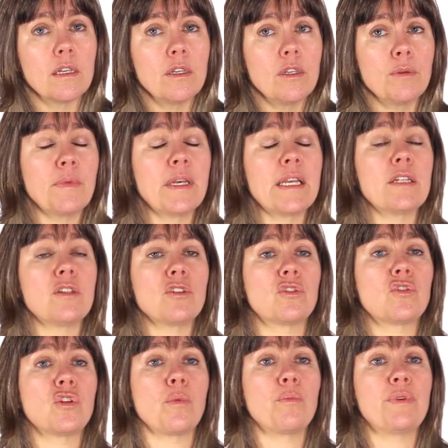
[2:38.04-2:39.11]
you may just
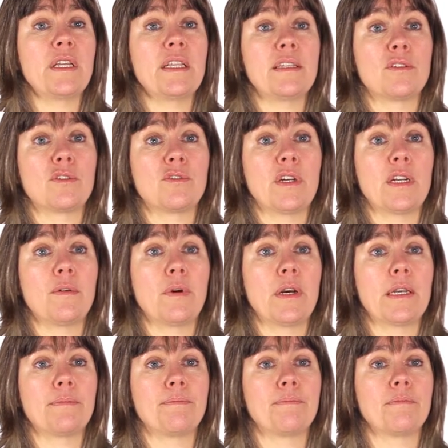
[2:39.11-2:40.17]
stop breathing straight
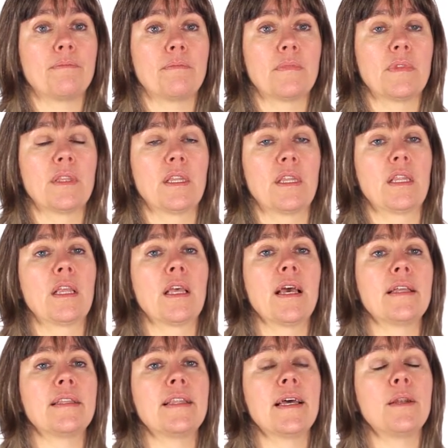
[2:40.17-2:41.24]
away.
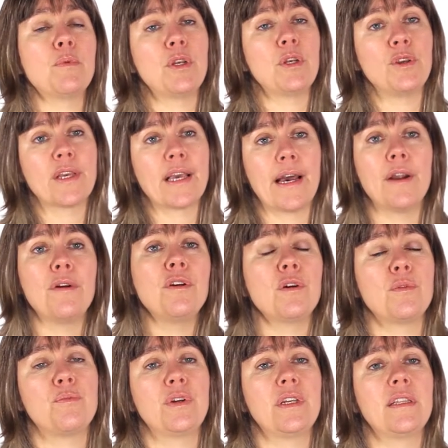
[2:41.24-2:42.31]
And then when you carry
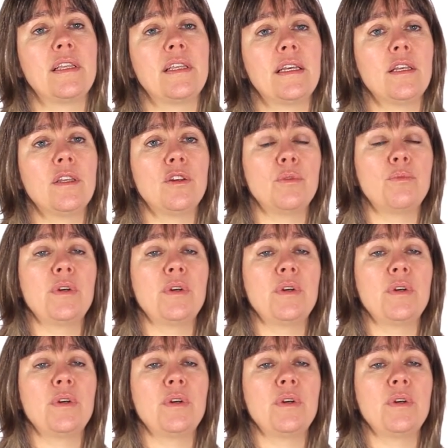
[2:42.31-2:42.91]
on breathing, your